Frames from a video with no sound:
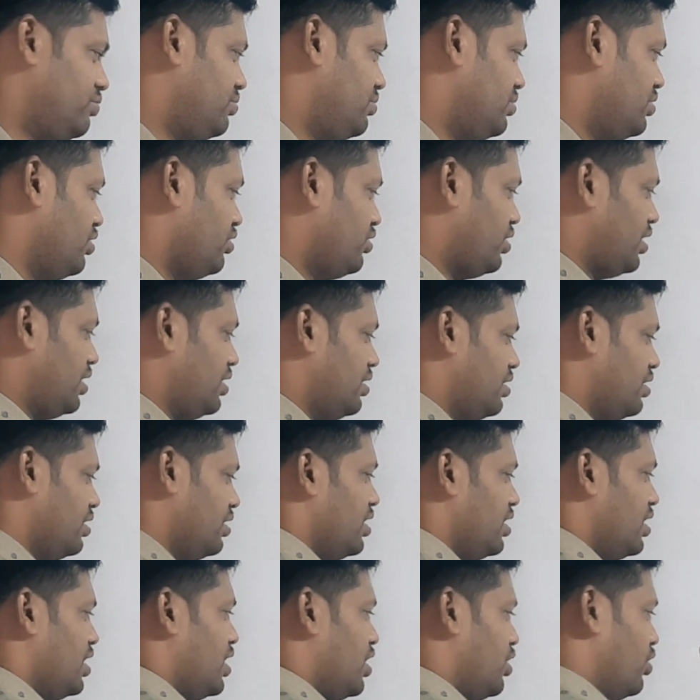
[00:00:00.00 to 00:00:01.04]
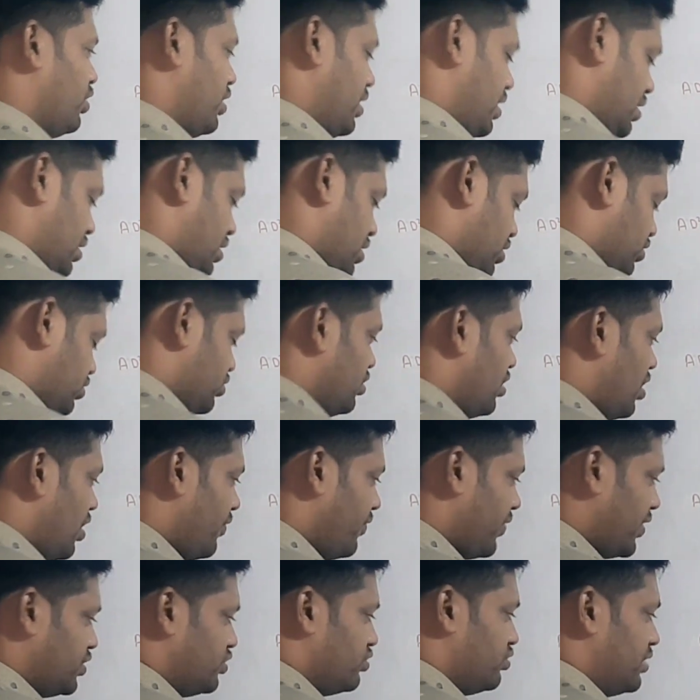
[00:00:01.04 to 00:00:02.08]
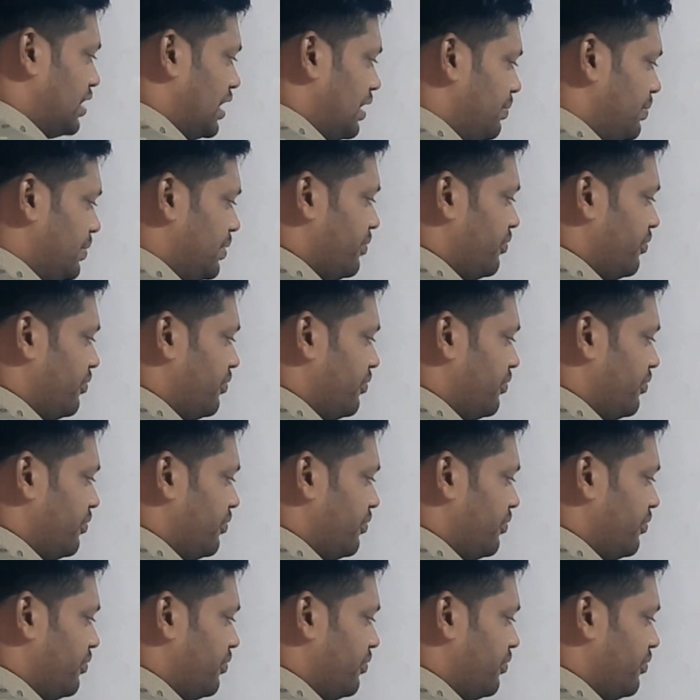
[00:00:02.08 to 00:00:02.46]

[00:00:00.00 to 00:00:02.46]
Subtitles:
Okay, okay, so now first you tell me,